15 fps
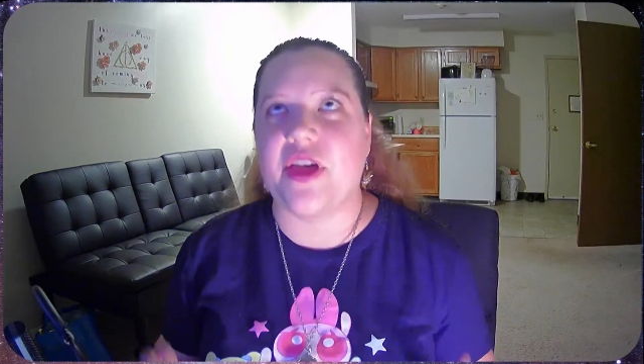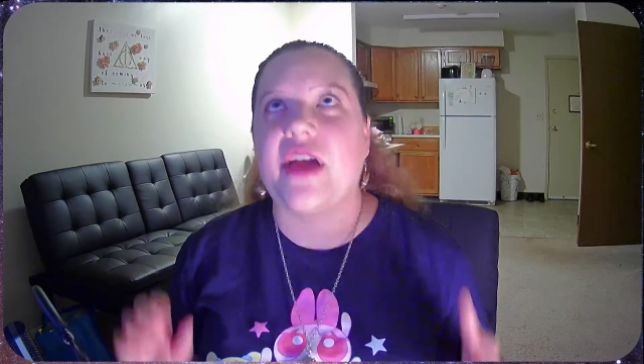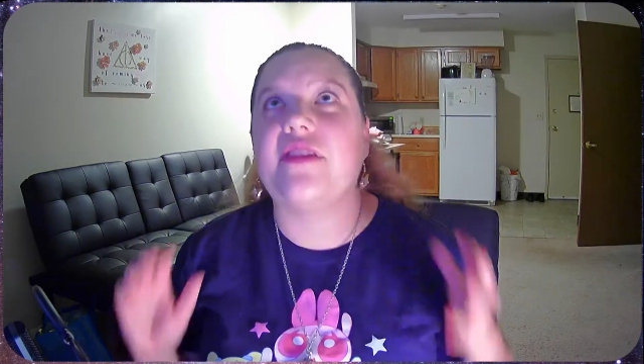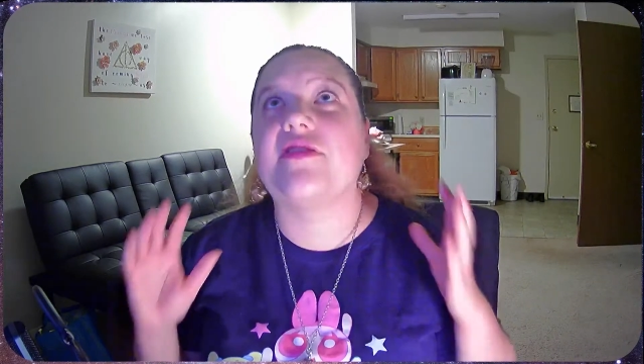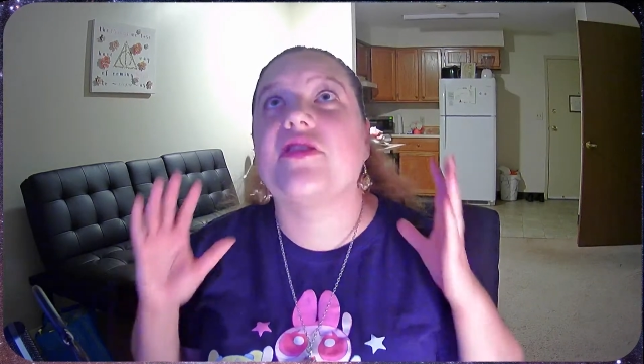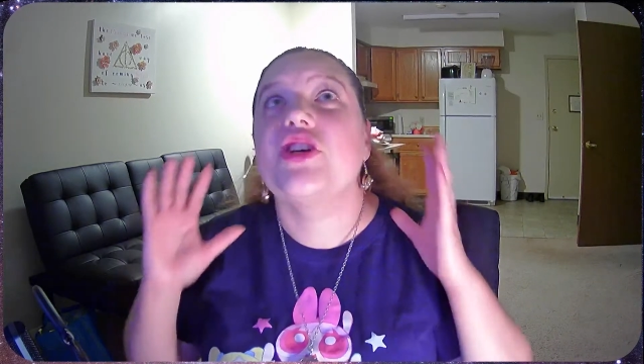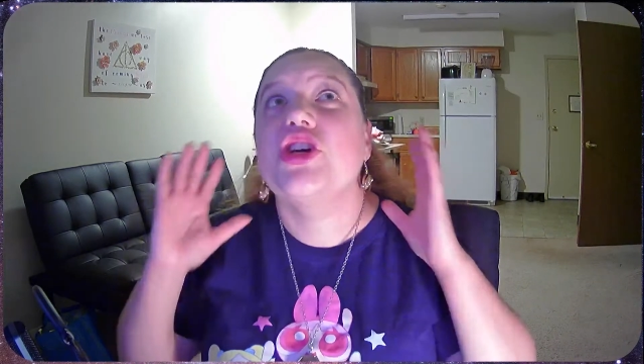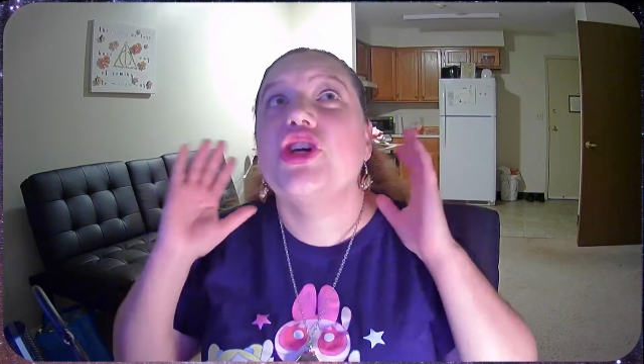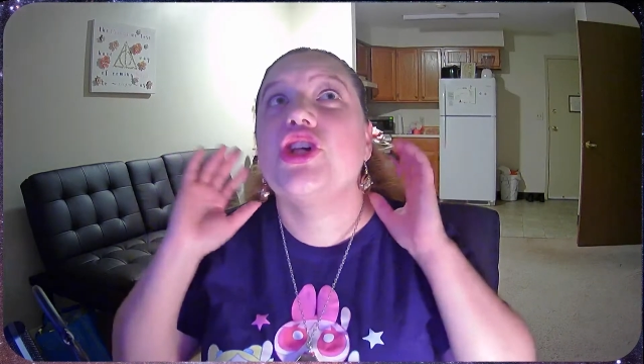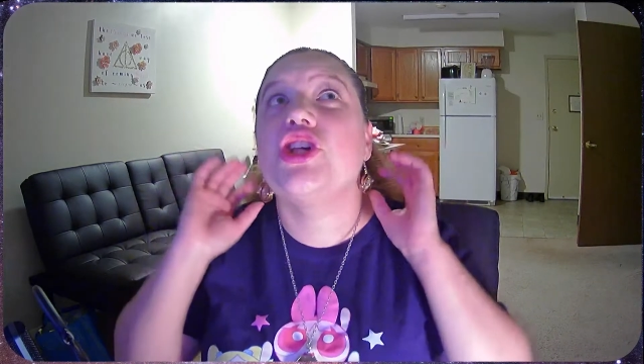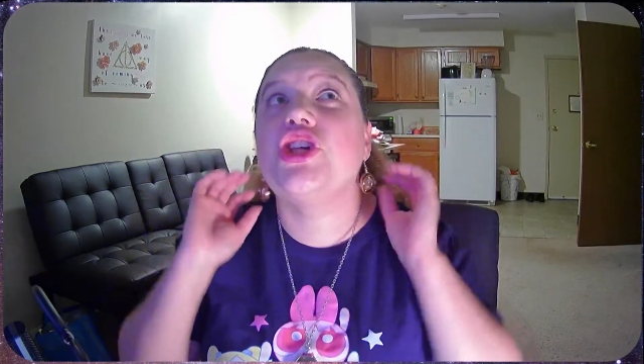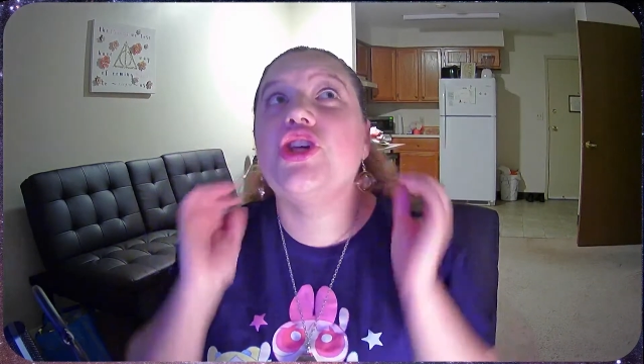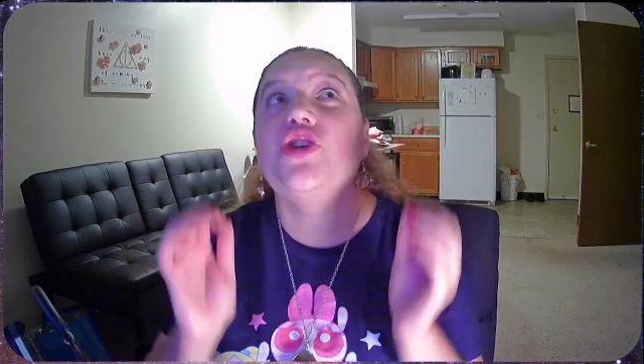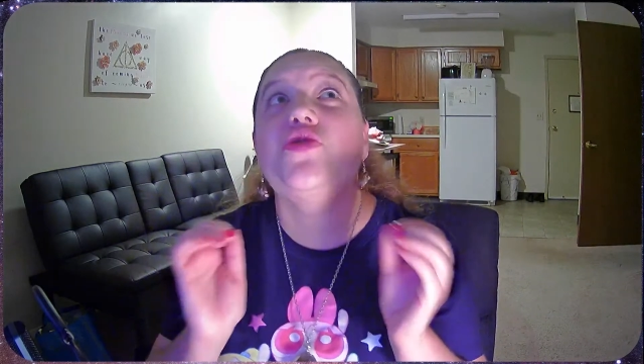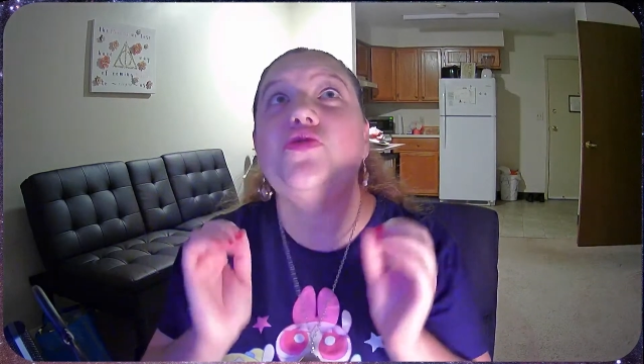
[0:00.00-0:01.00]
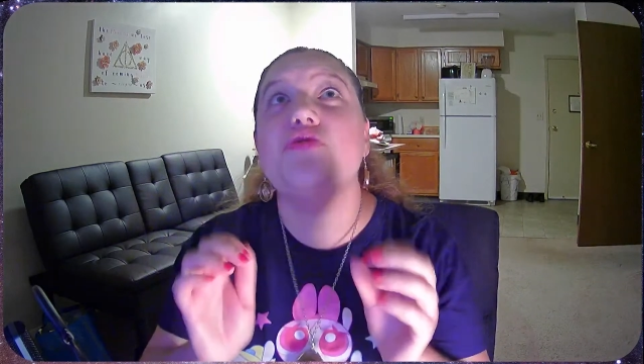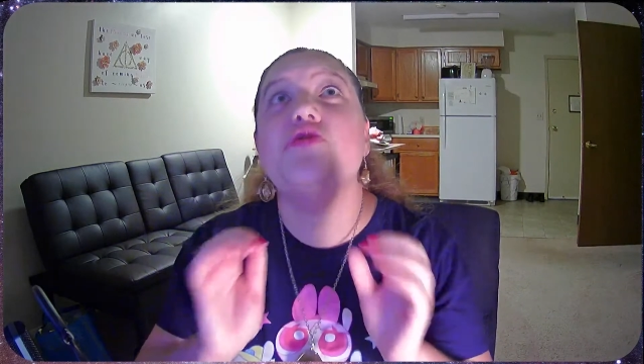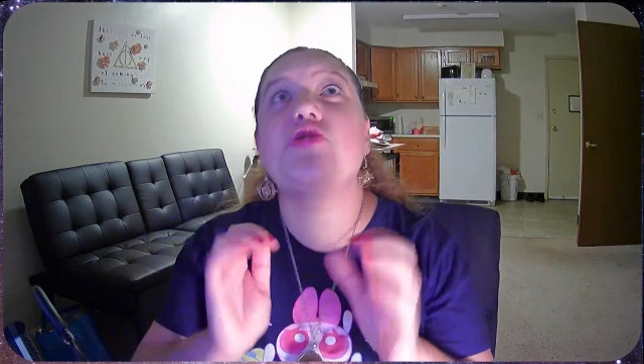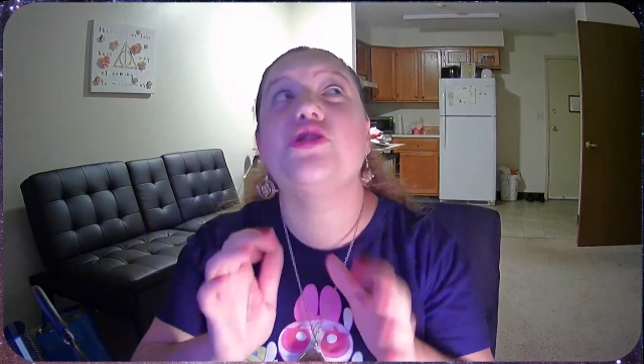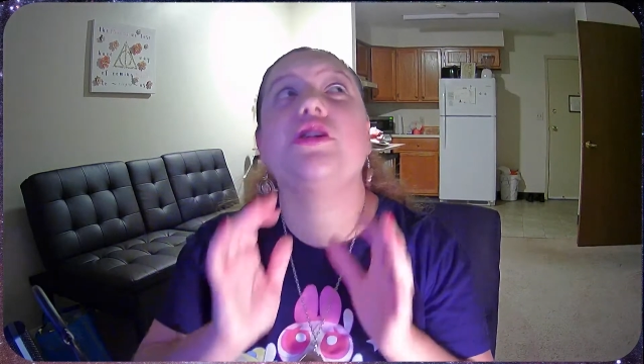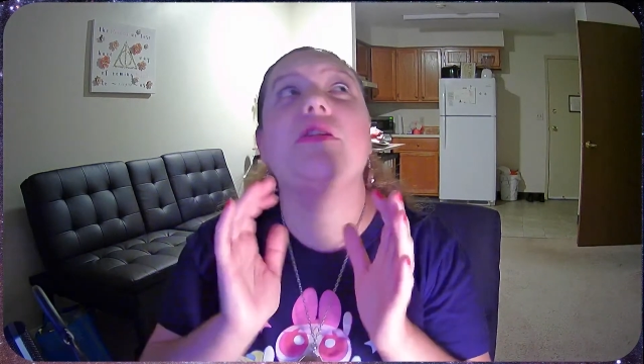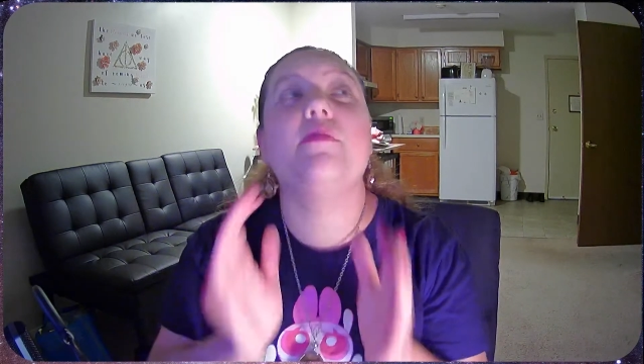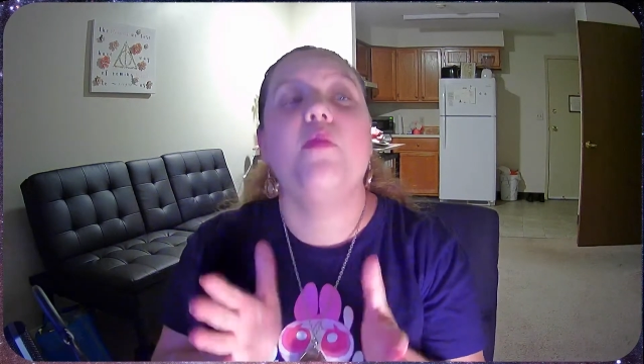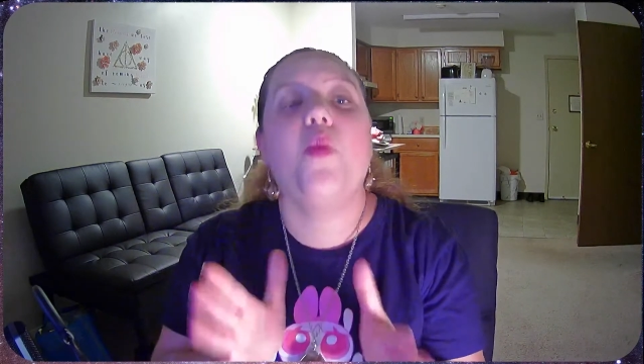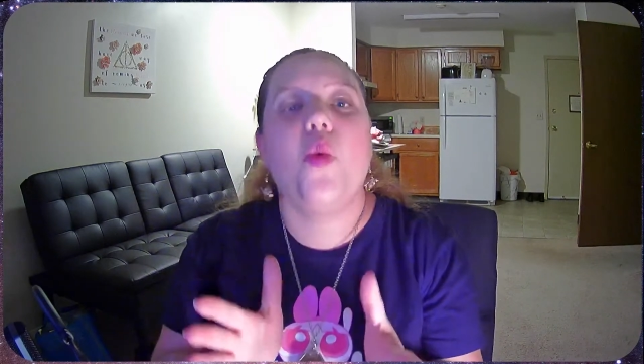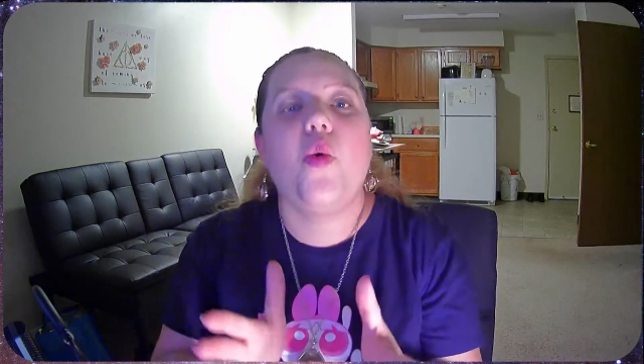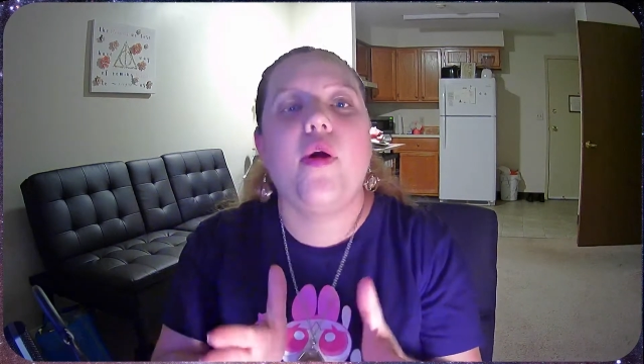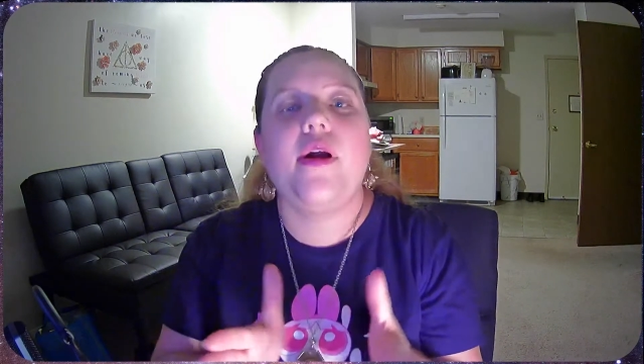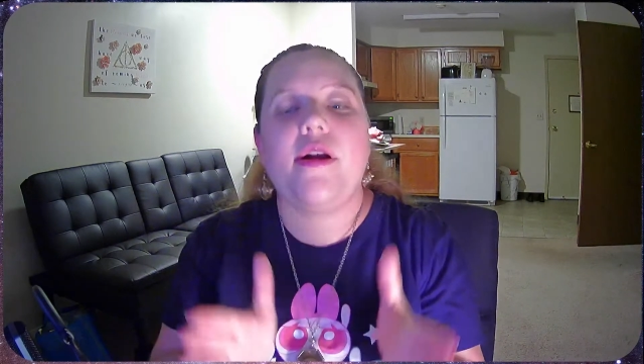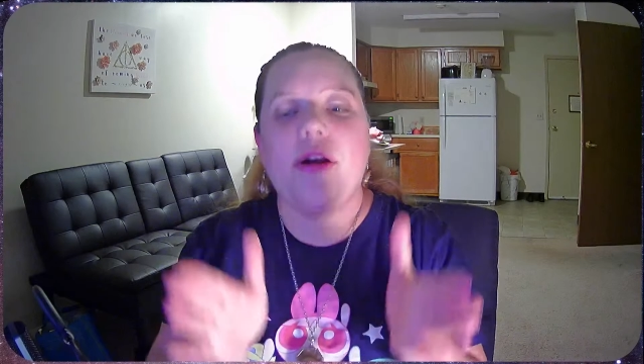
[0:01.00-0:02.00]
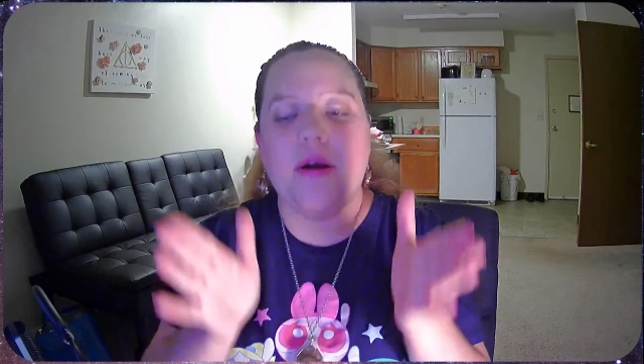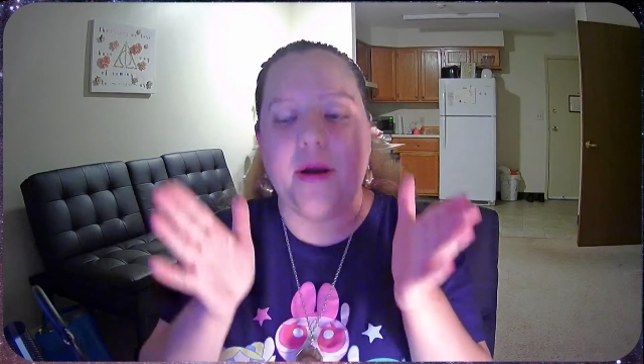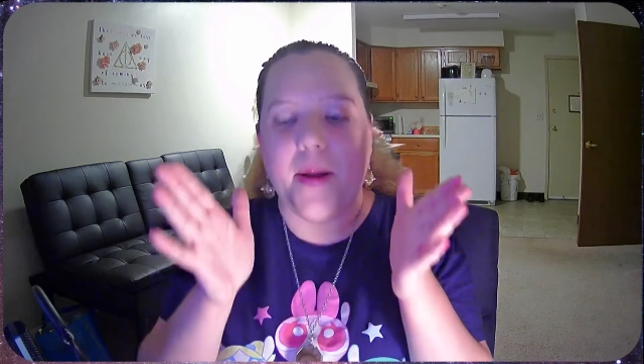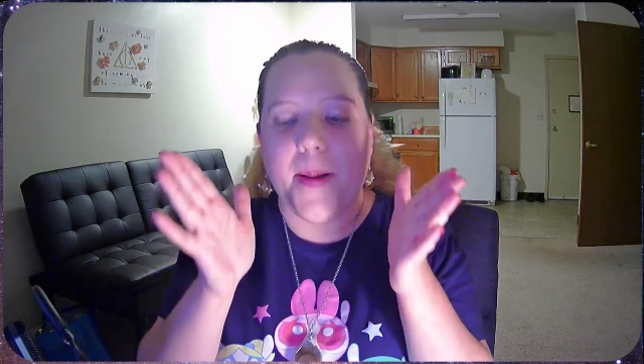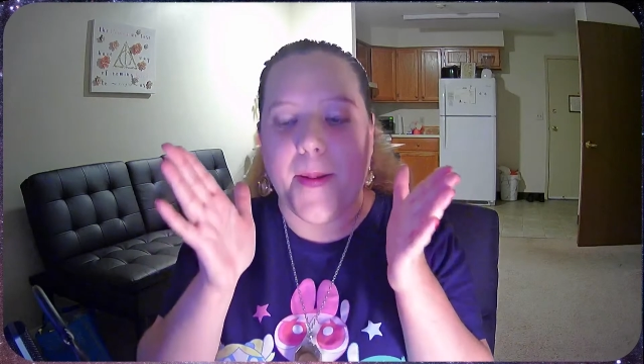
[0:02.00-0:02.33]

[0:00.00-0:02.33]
that is hugely more